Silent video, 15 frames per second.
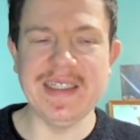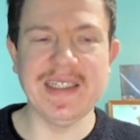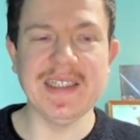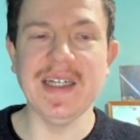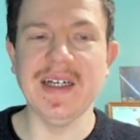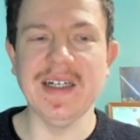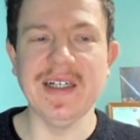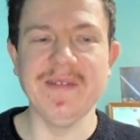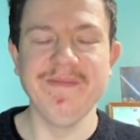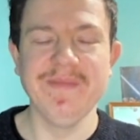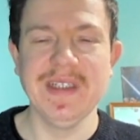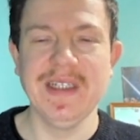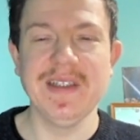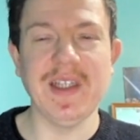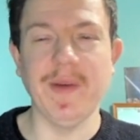is
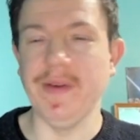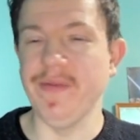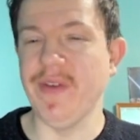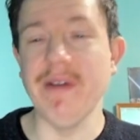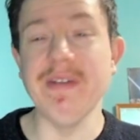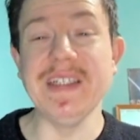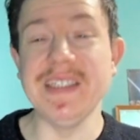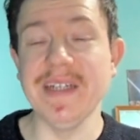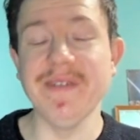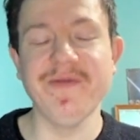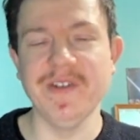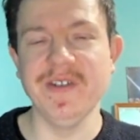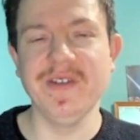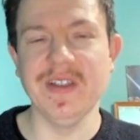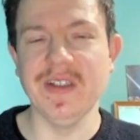something very
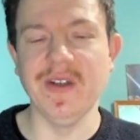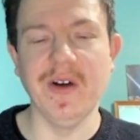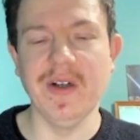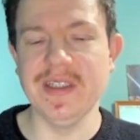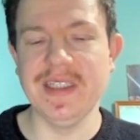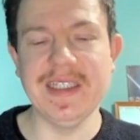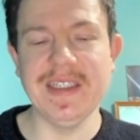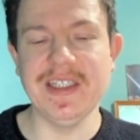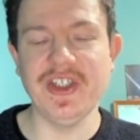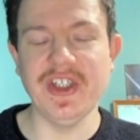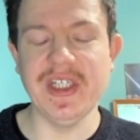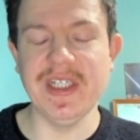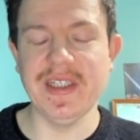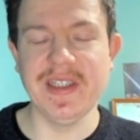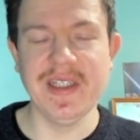different than a lot of
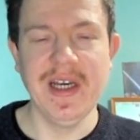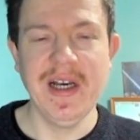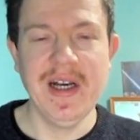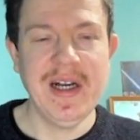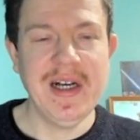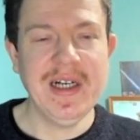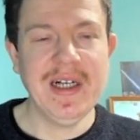TCGs.